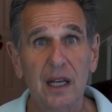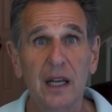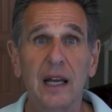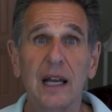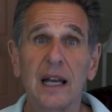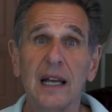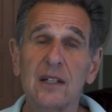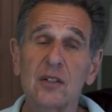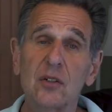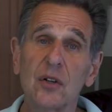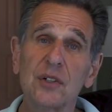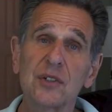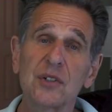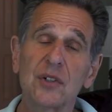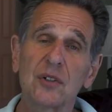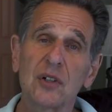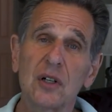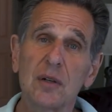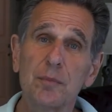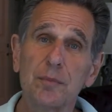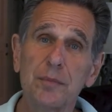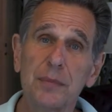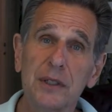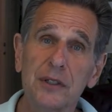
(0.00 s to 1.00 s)
It's also
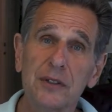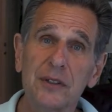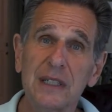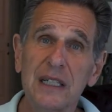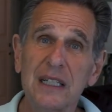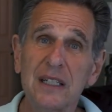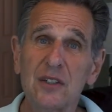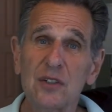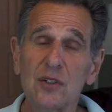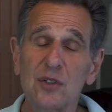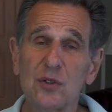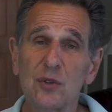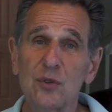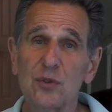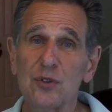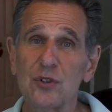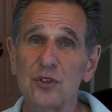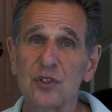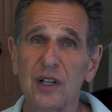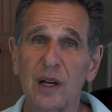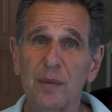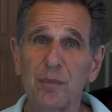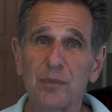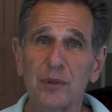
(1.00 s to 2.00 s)
her ability to
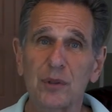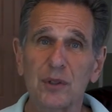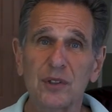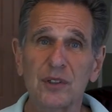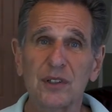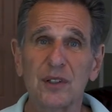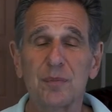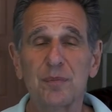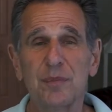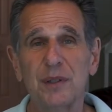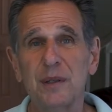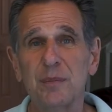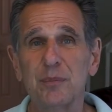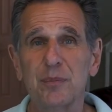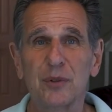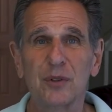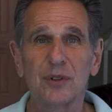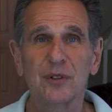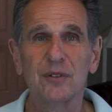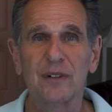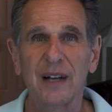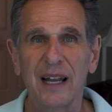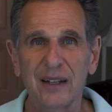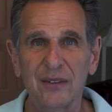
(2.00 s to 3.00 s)
shepherd the
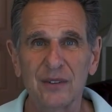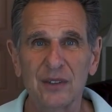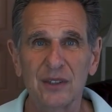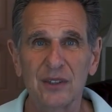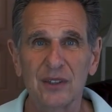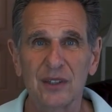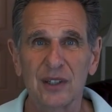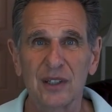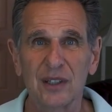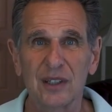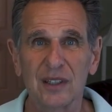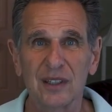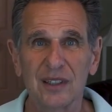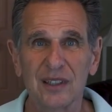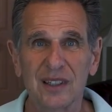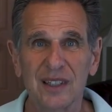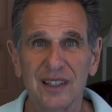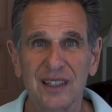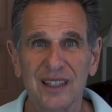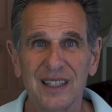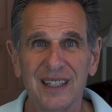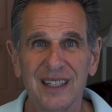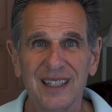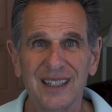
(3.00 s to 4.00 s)
people around her.
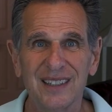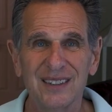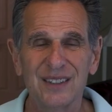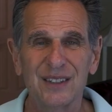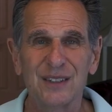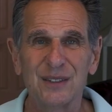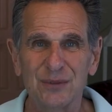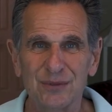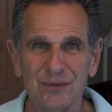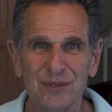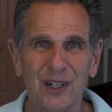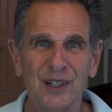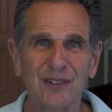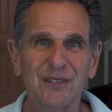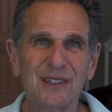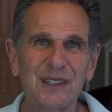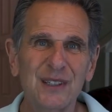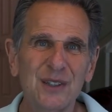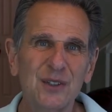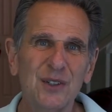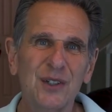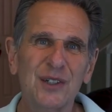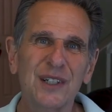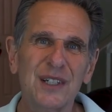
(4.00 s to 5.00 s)
She's very
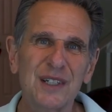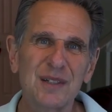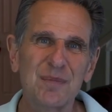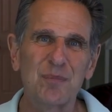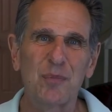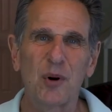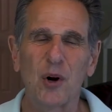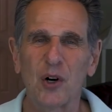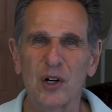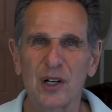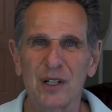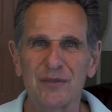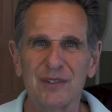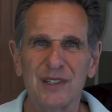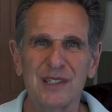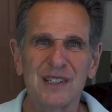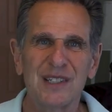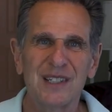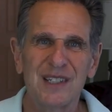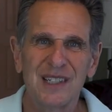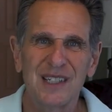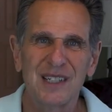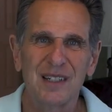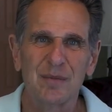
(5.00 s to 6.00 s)
good as part of a
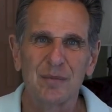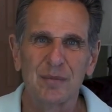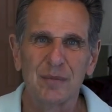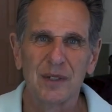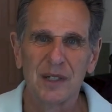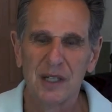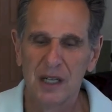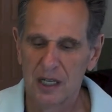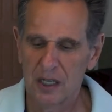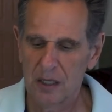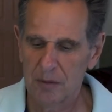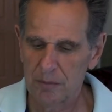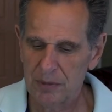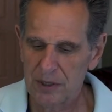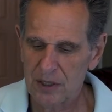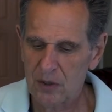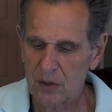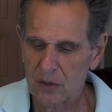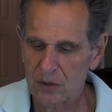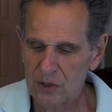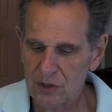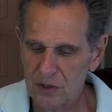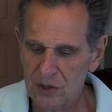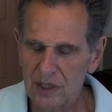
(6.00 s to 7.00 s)
team
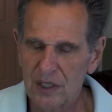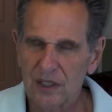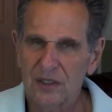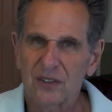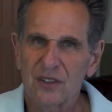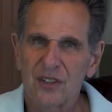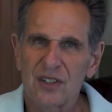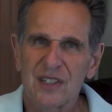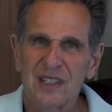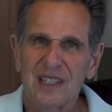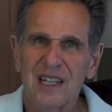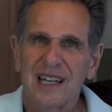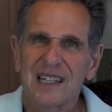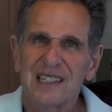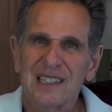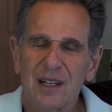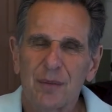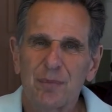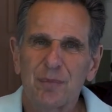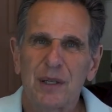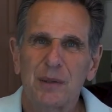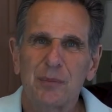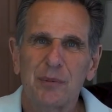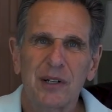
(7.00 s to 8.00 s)
because she understands
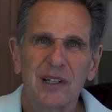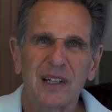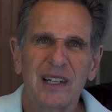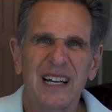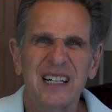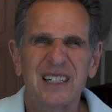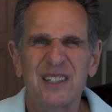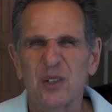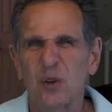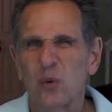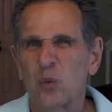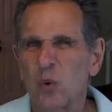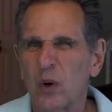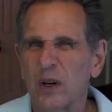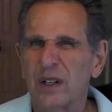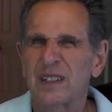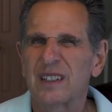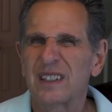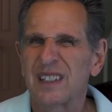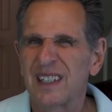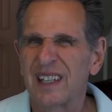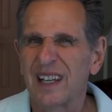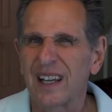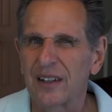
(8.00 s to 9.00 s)
how people like to
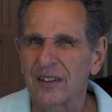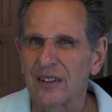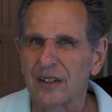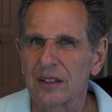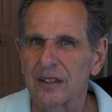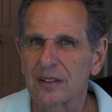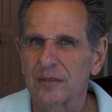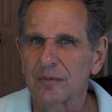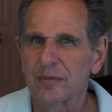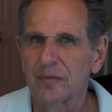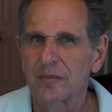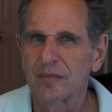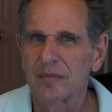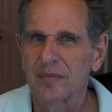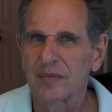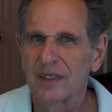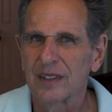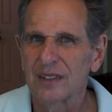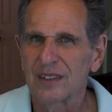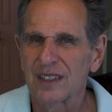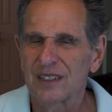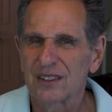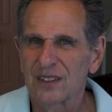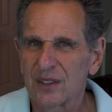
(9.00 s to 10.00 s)
work together.
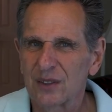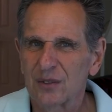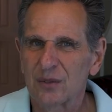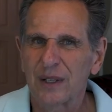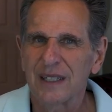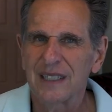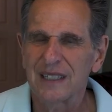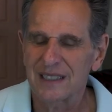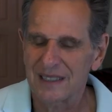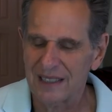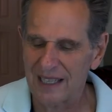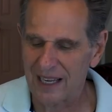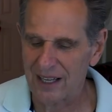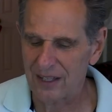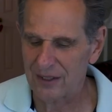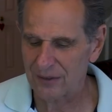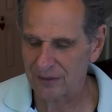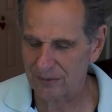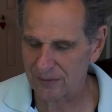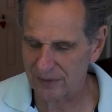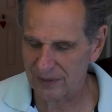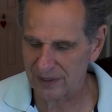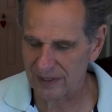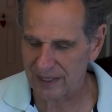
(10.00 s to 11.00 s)
She has a great
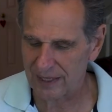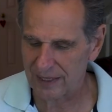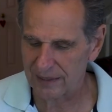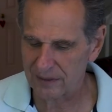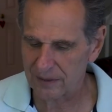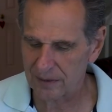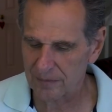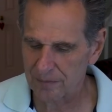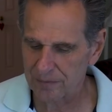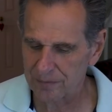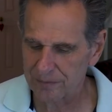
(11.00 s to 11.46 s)
talent for that.